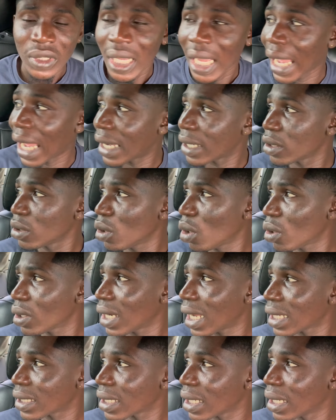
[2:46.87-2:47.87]
I know
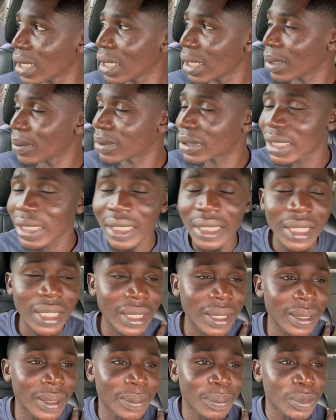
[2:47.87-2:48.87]
that, uh,
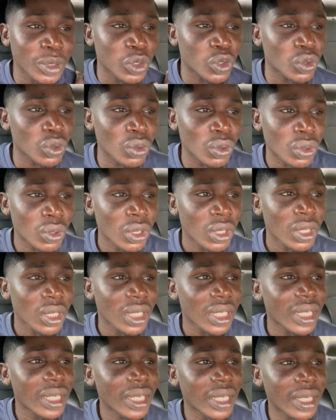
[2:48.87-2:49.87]
say, uh, me too,
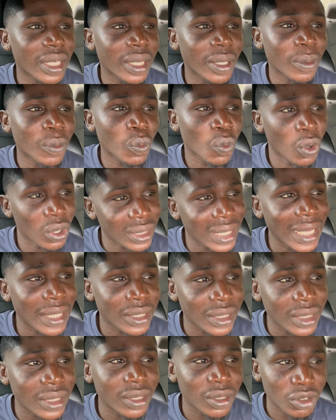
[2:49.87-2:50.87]
um, what I
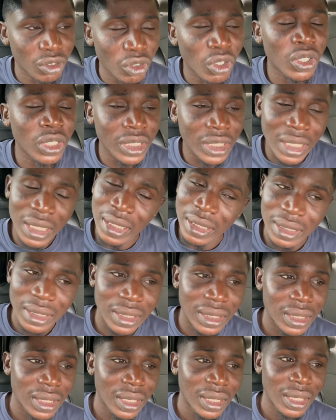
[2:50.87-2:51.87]
did is wrong, yes.
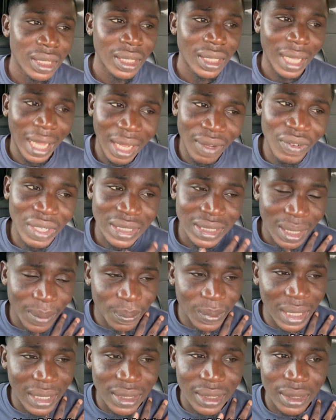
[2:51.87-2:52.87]
I've
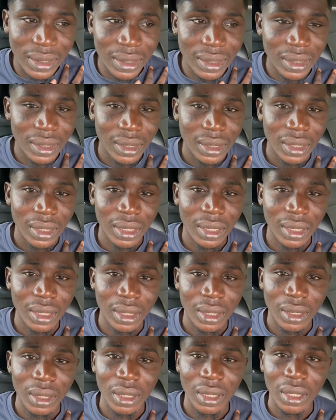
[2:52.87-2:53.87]
accepted it.
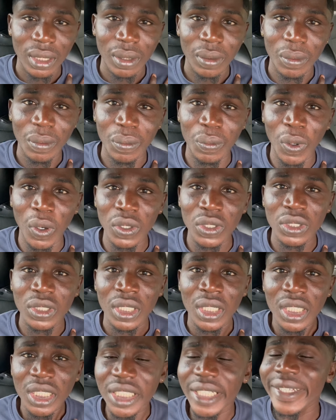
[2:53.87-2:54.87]
But
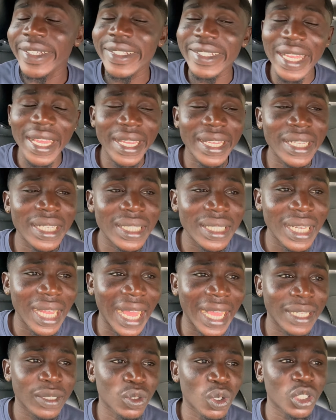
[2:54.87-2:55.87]
she's saying,
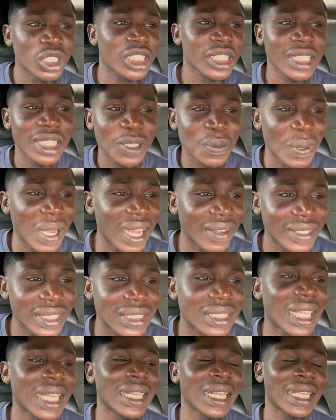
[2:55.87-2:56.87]
I know she's married
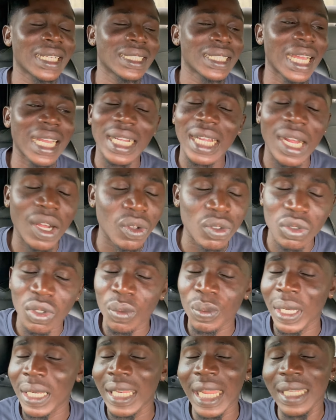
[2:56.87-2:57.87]
and I knock her on top.
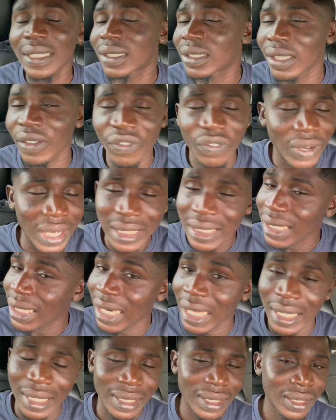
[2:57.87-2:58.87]
That's a fat
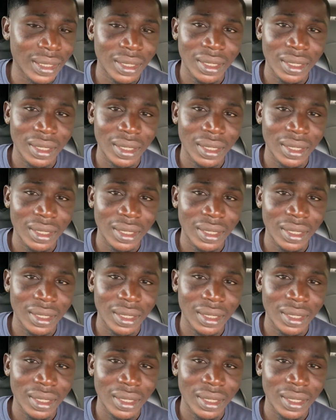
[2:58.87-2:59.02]
lie.